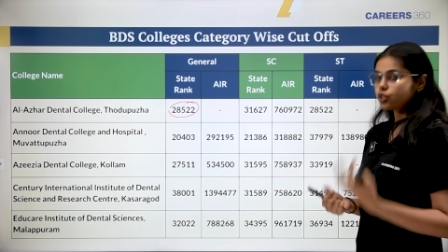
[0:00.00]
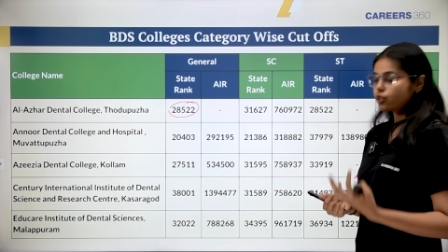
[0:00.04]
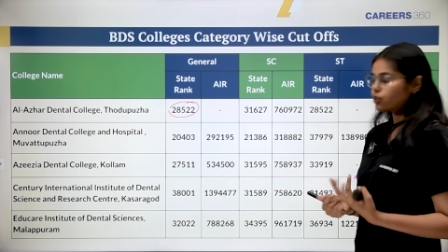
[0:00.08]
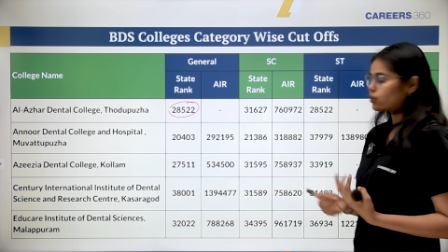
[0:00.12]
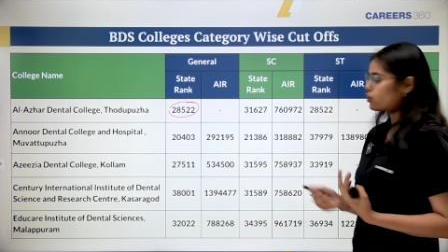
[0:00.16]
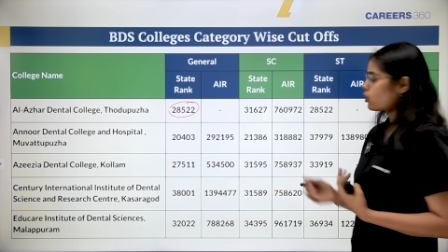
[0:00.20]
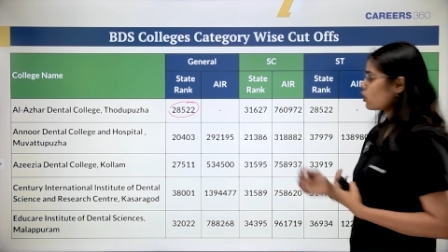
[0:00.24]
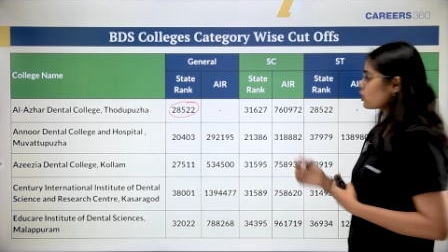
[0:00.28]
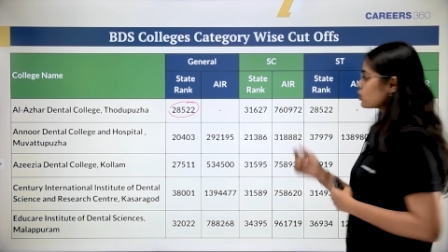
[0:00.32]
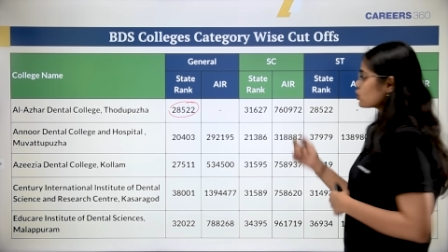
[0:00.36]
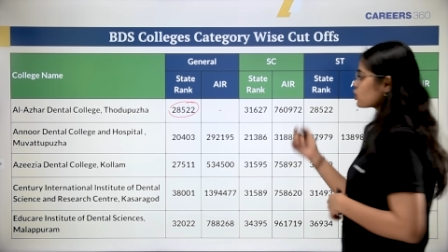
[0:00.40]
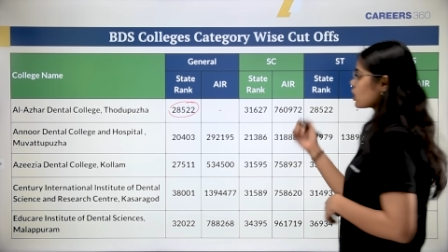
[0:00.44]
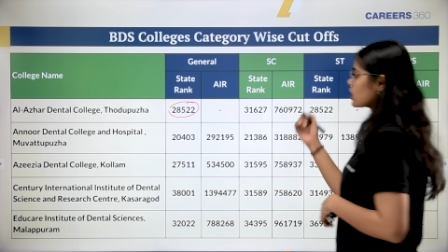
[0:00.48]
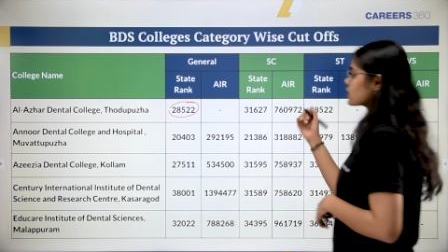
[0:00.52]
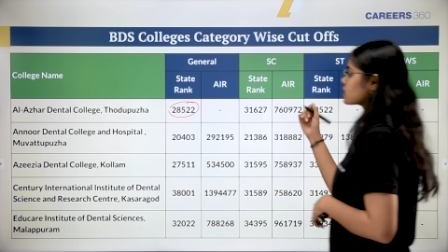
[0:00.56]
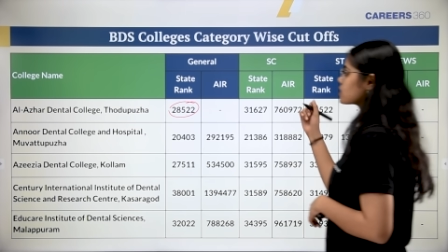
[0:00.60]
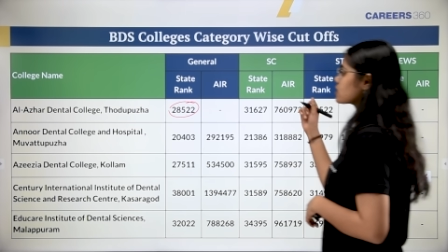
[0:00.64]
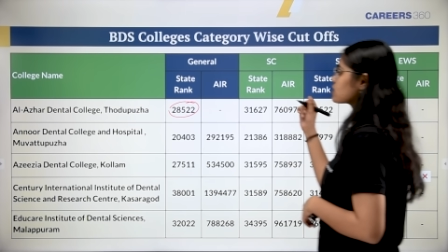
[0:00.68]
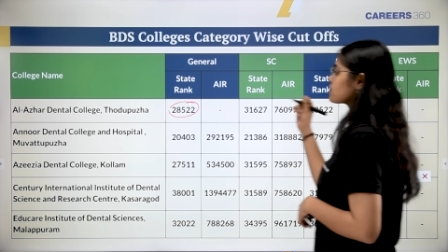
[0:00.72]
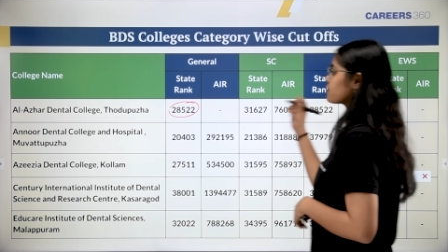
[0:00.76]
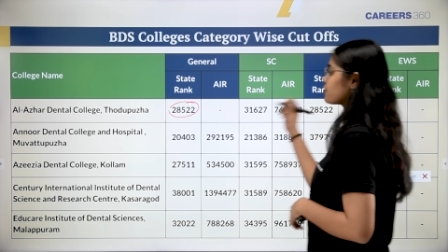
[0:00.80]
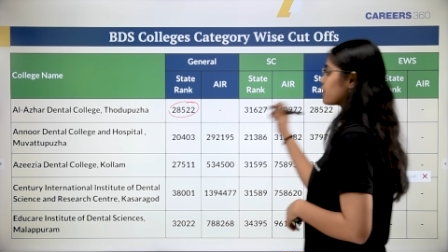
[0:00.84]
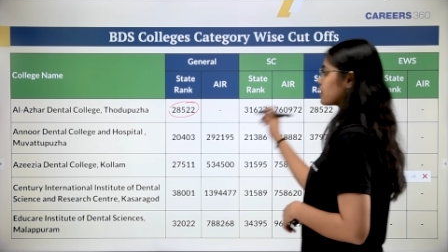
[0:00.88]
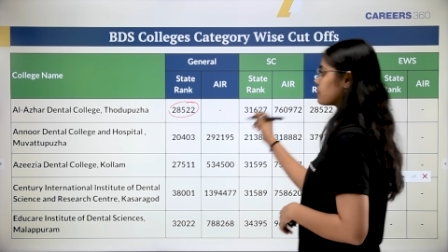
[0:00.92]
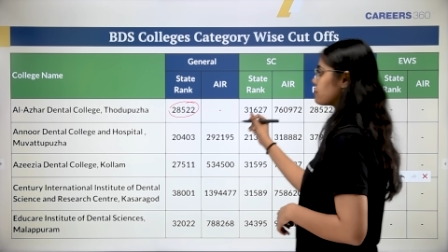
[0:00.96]
your chances
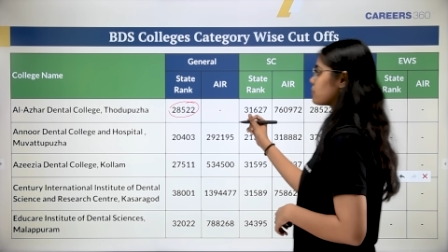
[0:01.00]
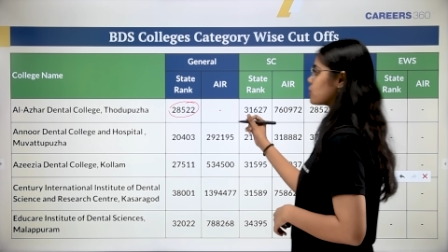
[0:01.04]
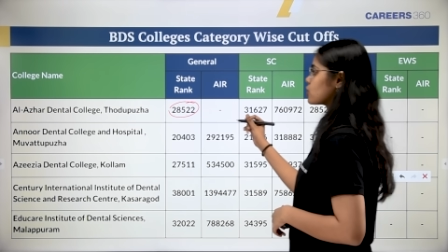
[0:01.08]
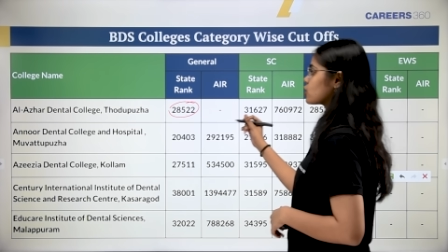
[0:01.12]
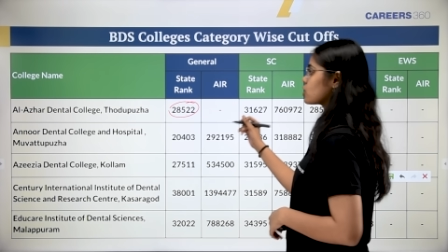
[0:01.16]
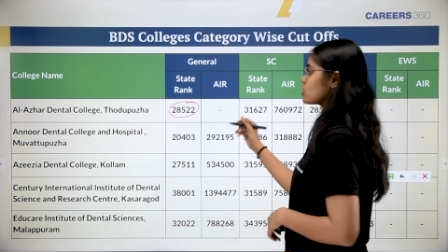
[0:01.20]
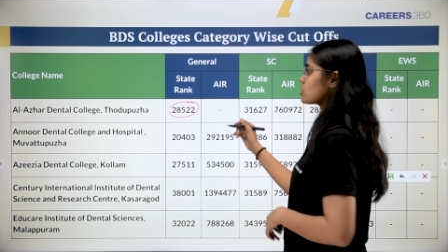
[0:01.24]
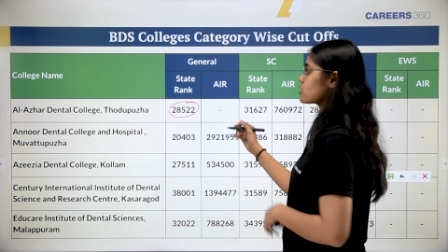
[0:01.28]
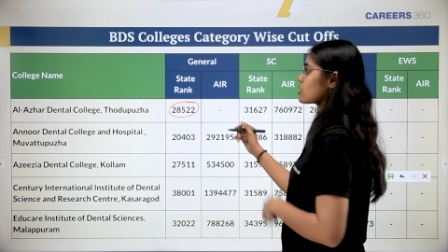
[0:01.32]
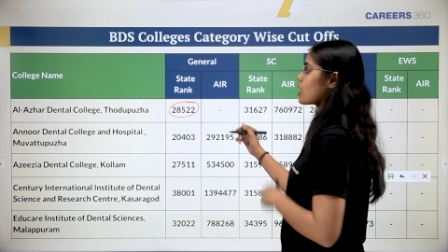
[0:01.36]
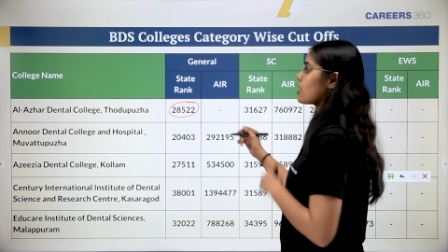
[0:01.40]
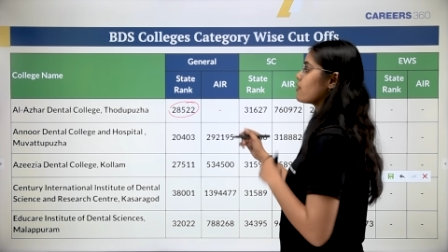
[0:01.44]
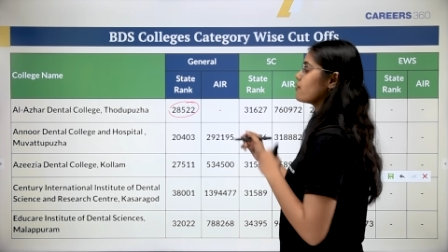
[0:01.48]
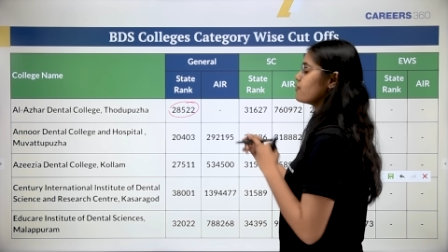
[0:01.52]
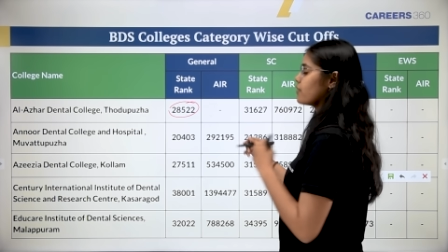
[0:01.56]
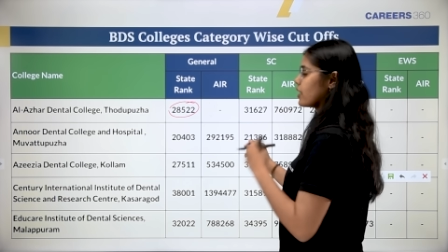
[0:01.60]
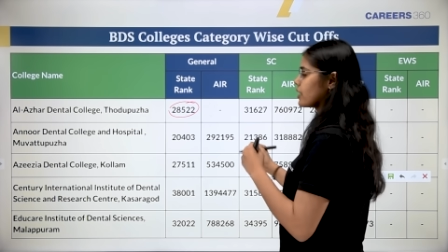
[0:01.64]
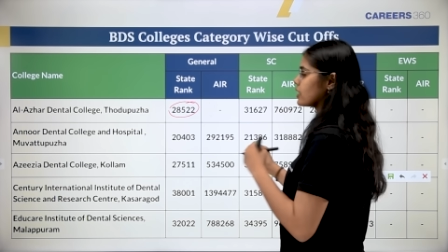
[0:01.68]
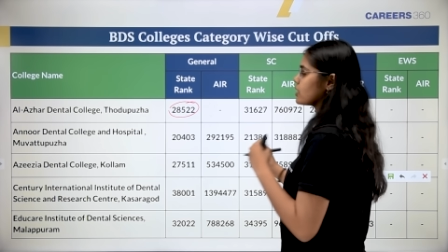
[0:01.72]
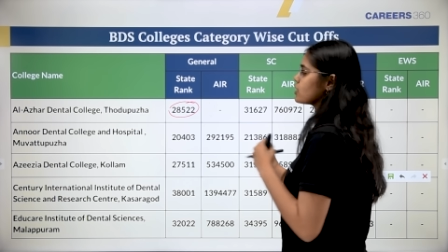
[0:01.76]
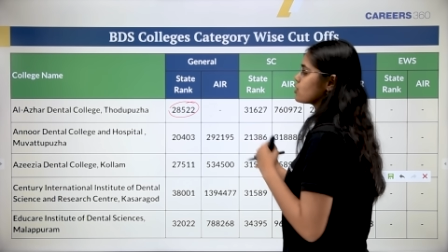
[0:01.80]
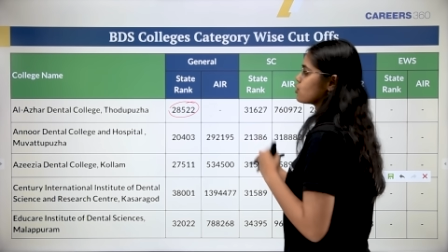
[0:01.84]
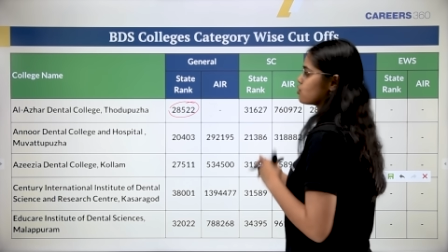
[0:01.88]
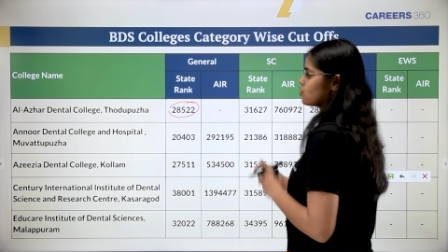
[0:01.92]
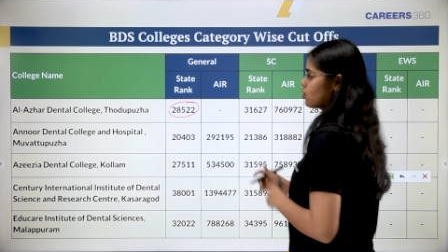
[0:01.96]
of admissions are
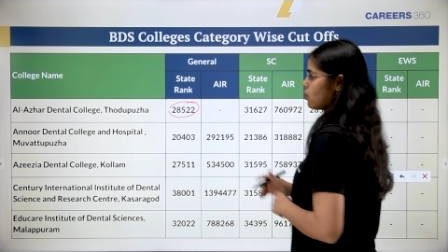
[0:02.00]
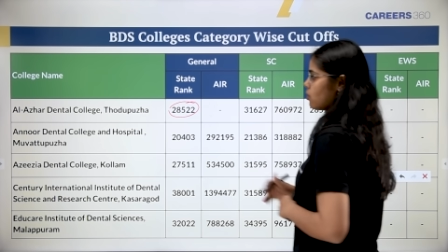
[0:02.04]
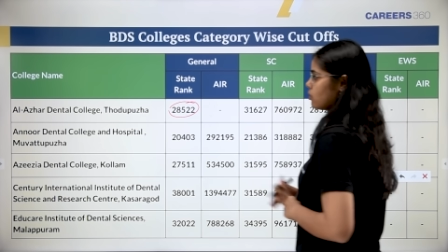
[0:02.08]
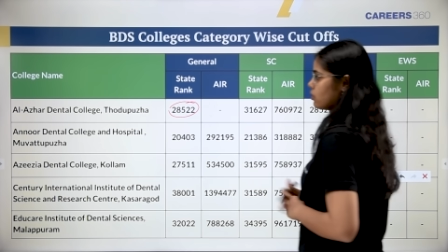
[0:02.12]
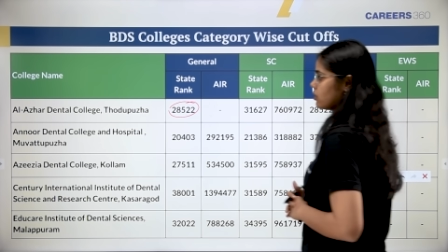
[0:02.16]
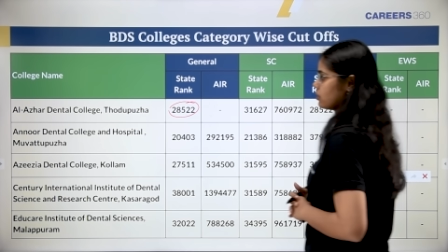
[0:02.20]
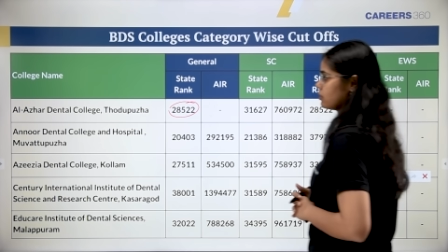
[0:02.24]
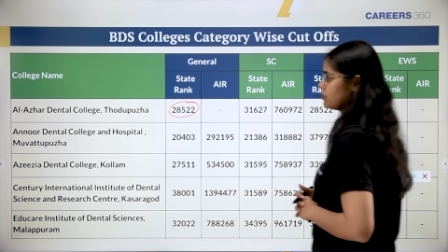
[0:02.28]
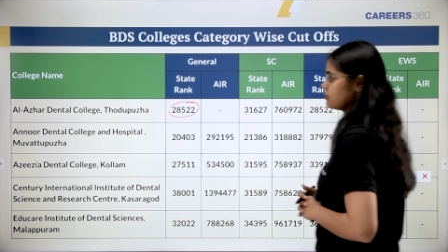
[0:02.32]
very strong.